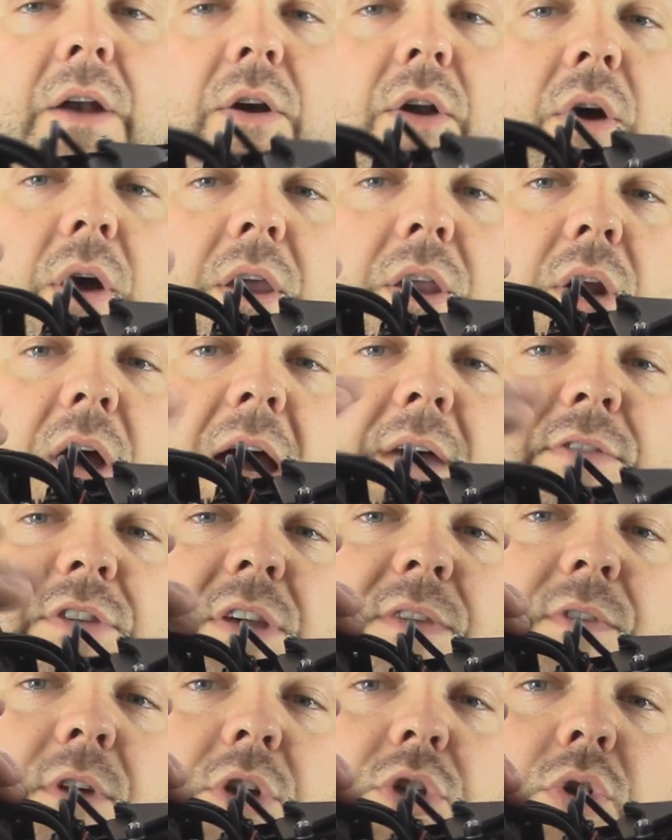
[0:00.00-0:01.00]
don't know, you know,
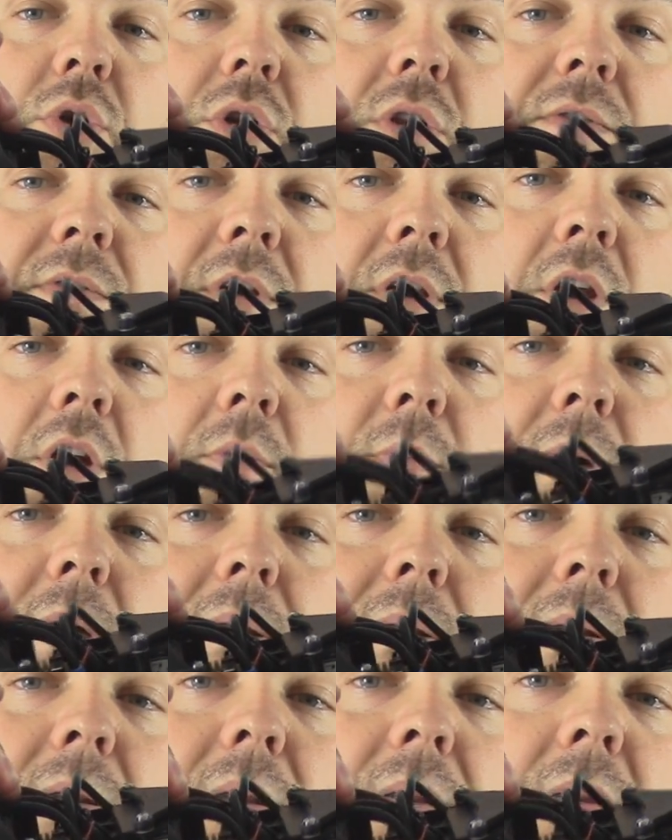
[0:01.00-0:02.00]
obviously I've already showed you the video,
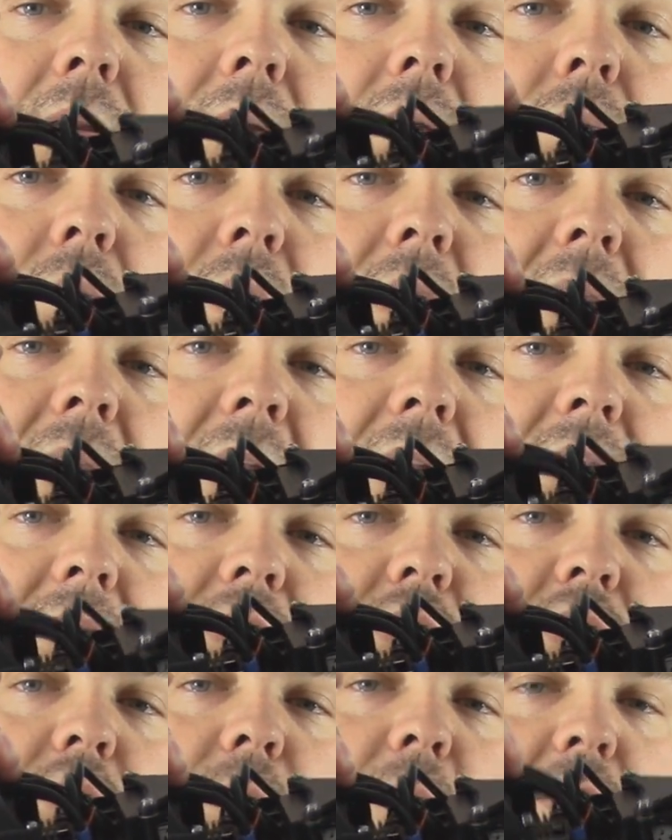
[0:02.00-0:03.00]
but you really can't
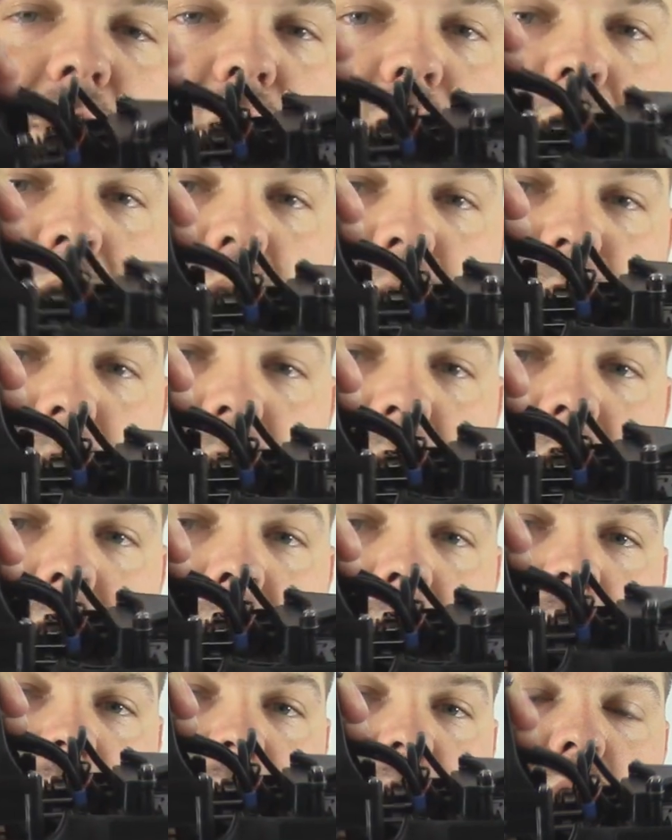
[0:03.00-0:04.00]
see too much in this, but
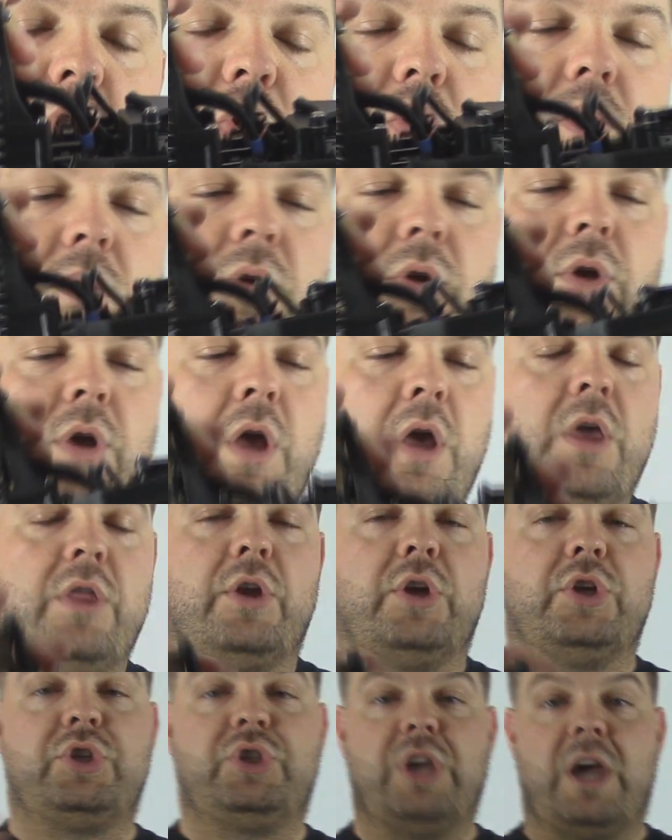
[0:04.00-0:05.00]

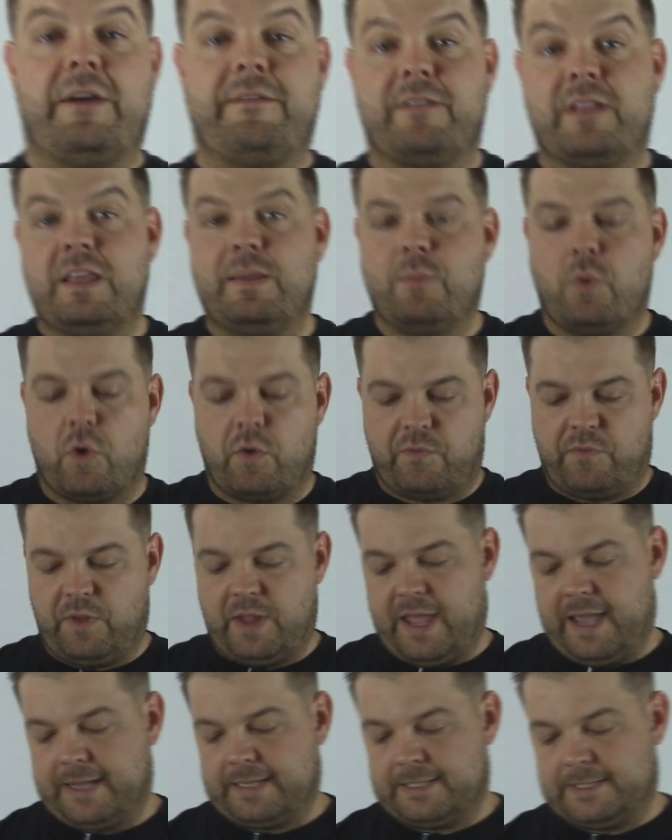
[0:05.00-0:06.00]
there's definitely more
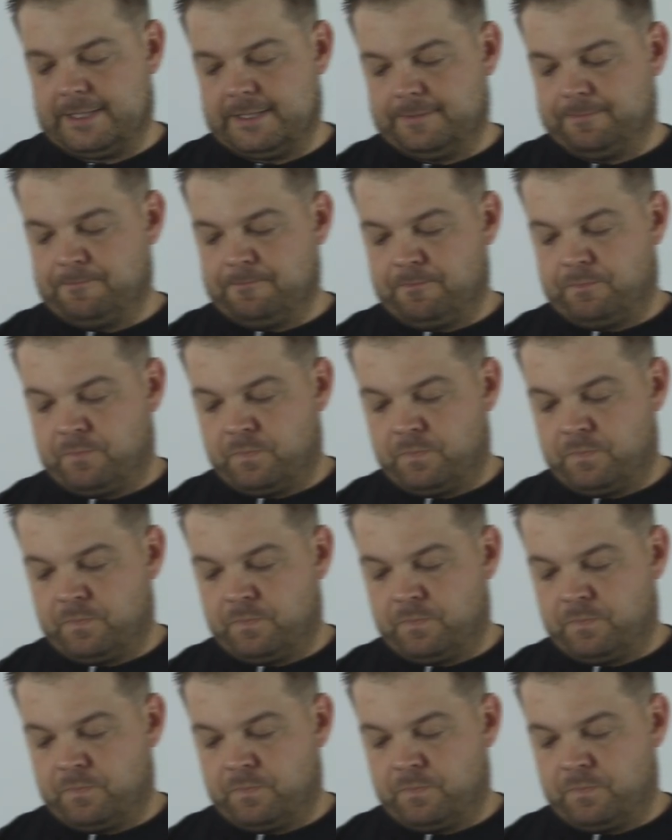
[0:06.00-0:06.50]
flex.